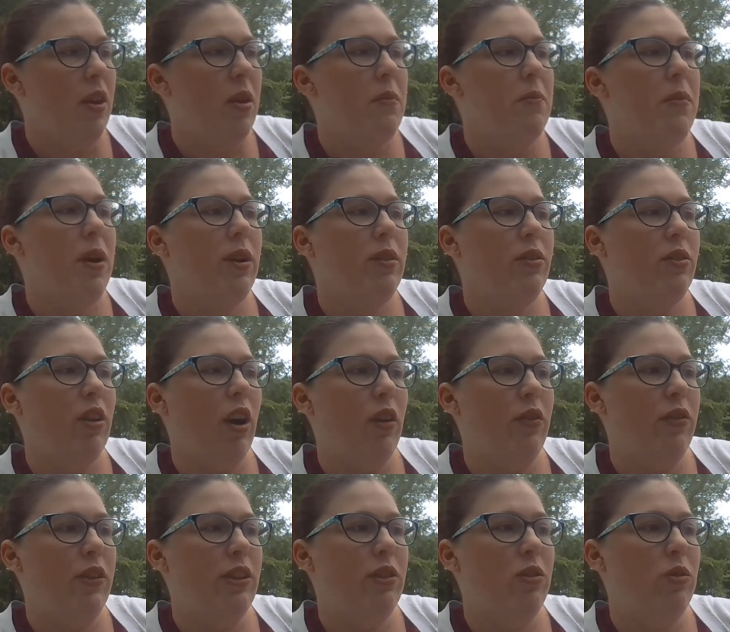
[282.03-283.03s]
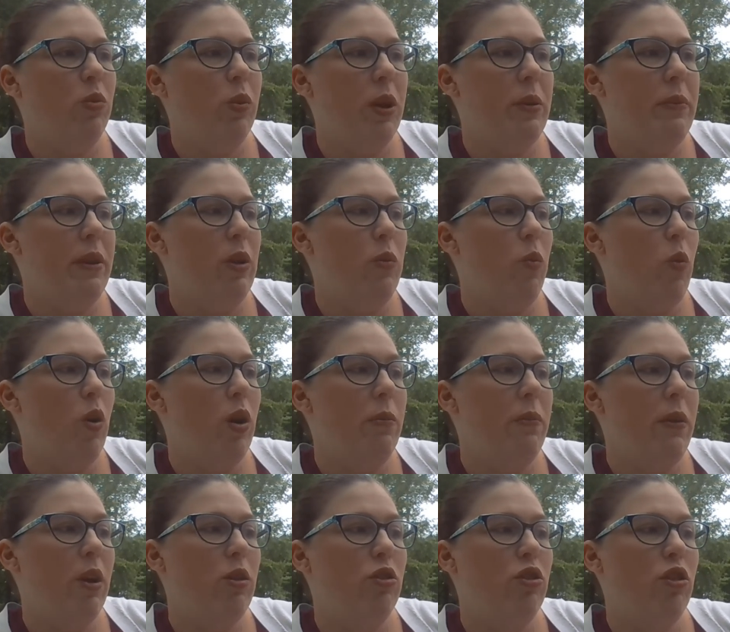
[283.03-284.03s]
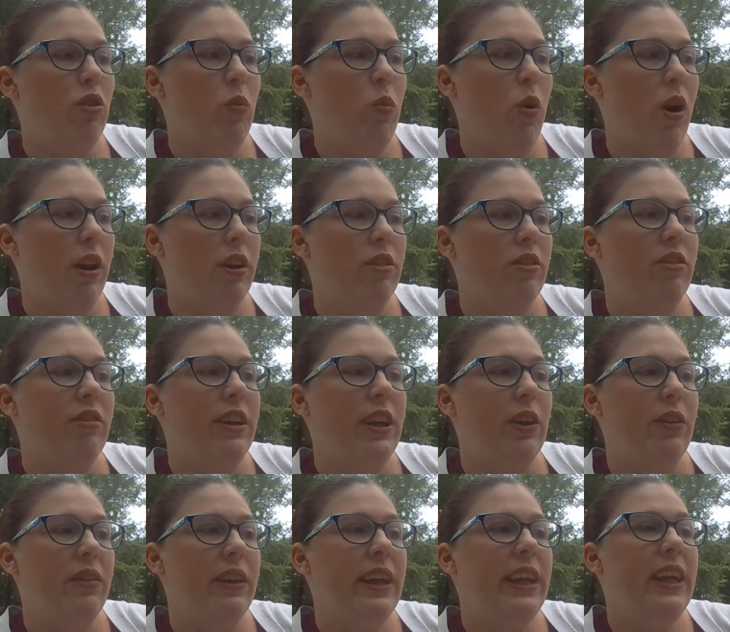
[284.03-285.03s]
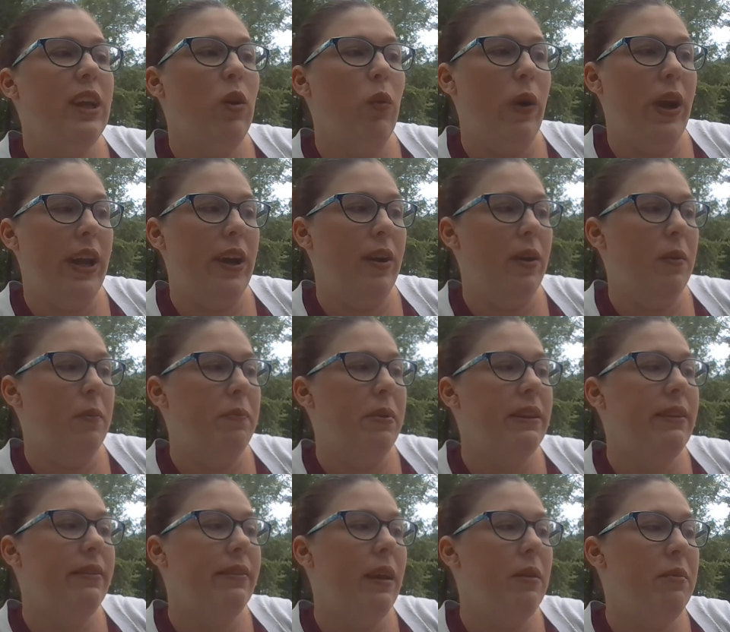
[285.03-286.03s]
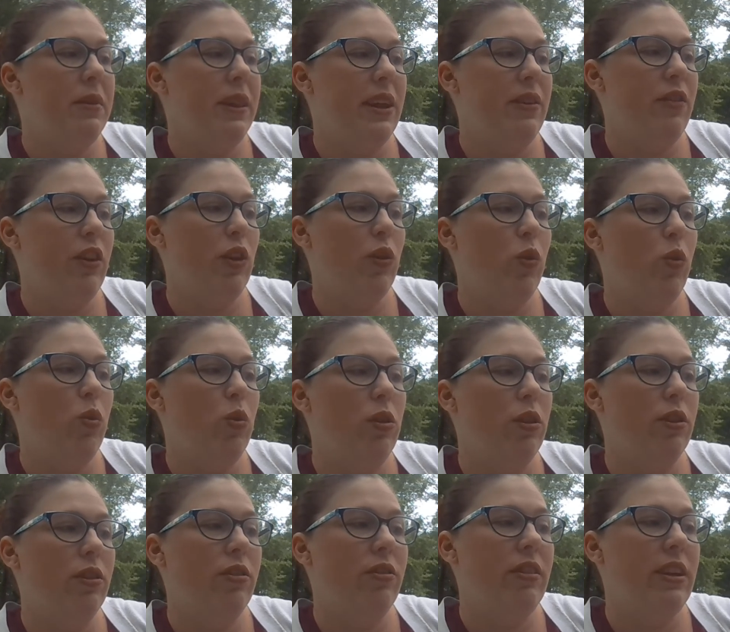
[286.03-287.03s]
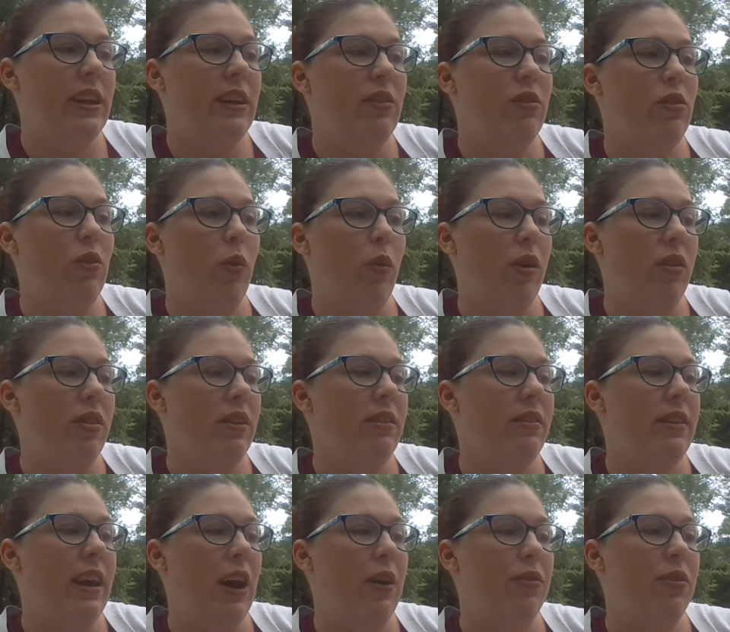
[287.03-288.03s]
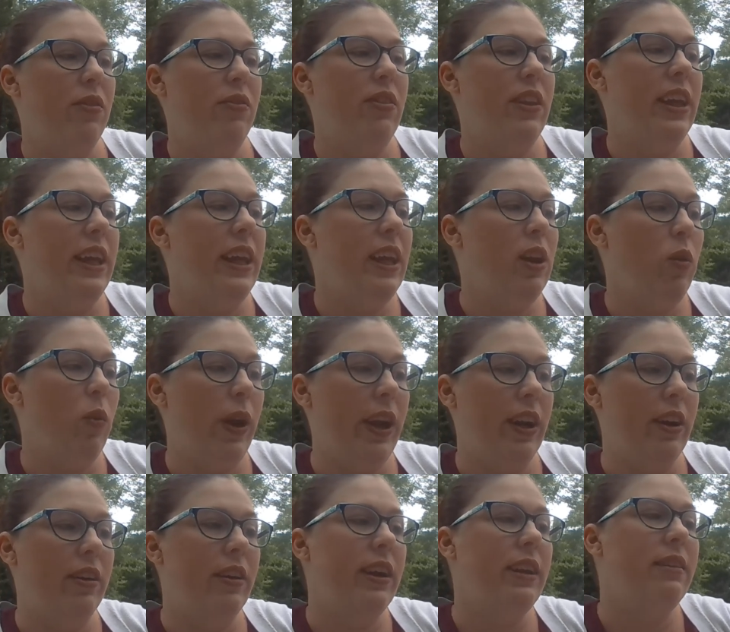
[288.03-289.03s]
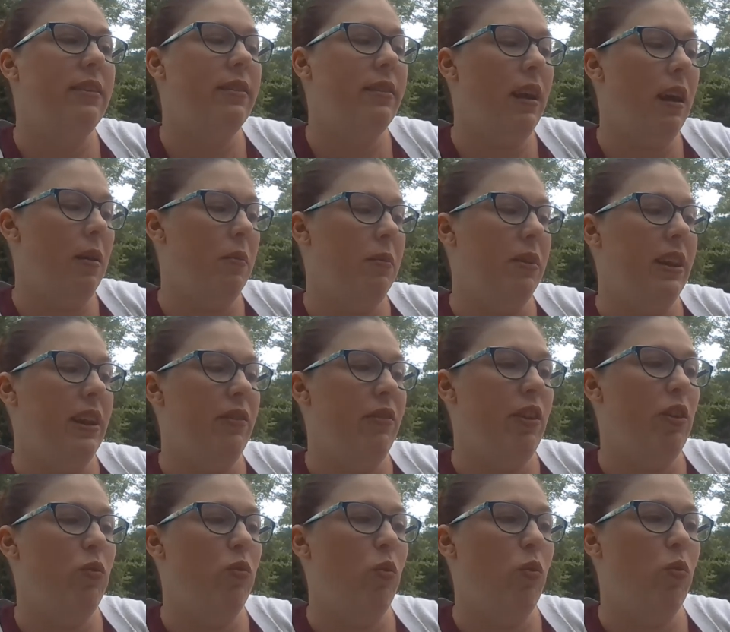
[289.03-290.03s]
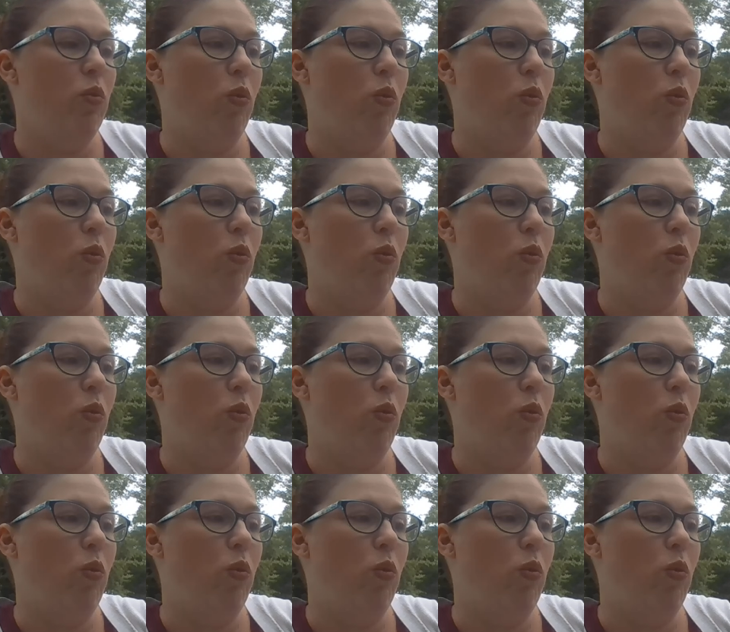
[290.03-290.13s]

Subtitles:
Most dolphins swim in warm ocean waters near the equator, but some live in cooler seas north and south of the equator, and some live in